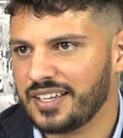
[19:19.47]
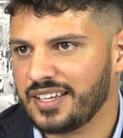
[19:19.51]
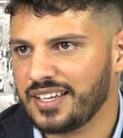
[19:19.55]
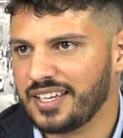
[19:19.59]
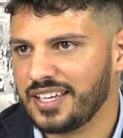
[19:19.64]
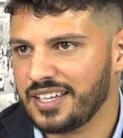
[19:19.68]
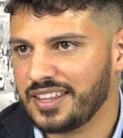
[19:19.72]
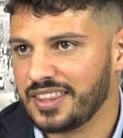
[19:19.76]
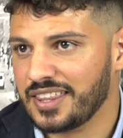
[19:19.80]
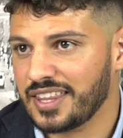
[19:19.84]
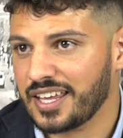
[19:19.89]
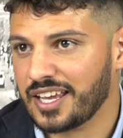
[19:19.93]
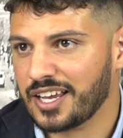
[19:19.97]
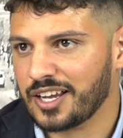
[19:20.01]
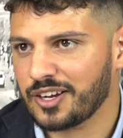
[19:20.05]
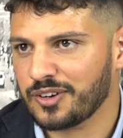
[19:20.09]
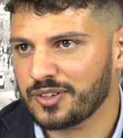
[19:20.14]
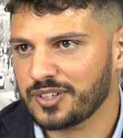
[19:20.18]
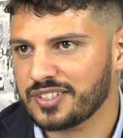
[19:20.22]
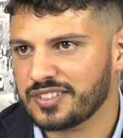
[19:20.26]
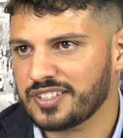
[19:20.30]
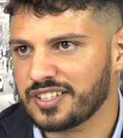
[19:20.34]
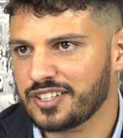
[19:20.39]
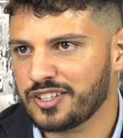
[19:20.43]
in there
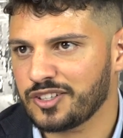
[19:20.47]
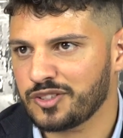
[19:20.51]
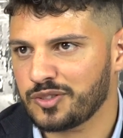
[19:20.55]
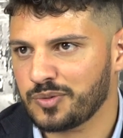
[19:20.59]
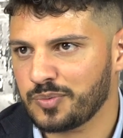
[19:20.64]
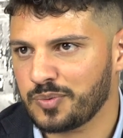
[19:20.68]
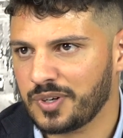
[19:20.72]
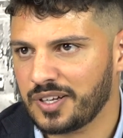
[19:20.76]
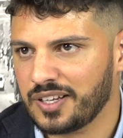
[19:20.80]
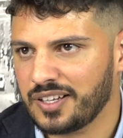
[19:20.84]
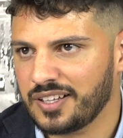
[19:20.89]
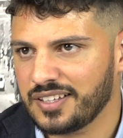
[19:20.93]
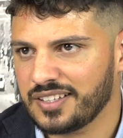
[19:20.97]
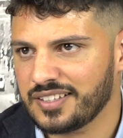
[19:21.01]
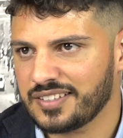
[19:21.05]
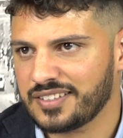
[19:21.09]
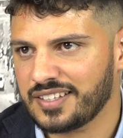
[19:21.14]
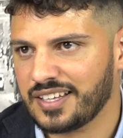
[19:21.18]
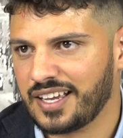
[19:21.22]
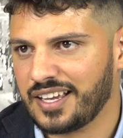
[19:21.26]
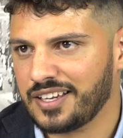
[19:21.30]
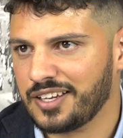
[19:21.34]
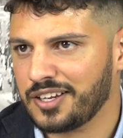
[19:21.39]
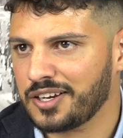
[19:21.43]
as well as that,